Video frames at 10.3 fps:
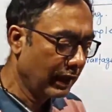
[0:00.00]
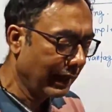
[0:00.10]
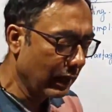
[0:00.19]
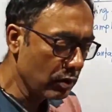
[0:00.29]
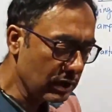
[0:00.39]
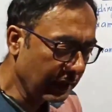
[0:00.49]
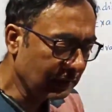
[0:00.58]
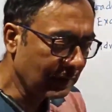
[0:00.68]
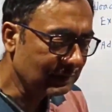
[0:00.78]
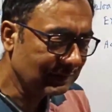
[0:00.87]

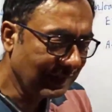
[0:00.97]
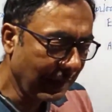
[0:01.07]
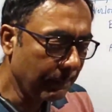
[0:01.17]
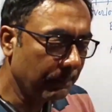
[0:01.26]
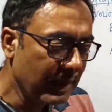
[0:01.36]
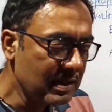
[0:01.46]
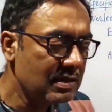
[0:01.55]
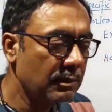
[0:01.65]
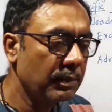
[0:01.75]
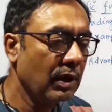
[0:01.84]
Using the same
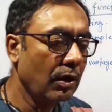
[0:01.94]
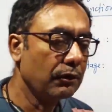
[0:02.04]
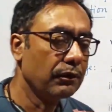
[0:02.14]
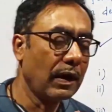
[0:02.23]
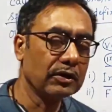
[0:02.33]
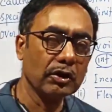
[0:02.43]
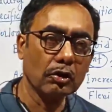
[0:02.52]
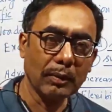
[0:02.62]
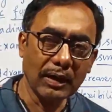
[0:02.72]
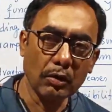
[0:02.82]
principle of function
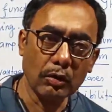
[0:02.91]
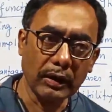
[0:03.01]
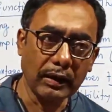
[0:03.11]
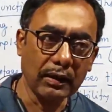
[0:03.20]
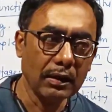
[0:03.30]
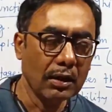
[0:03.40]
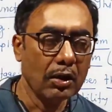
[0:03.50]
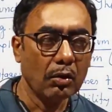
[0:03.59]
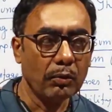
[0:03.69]
overloading,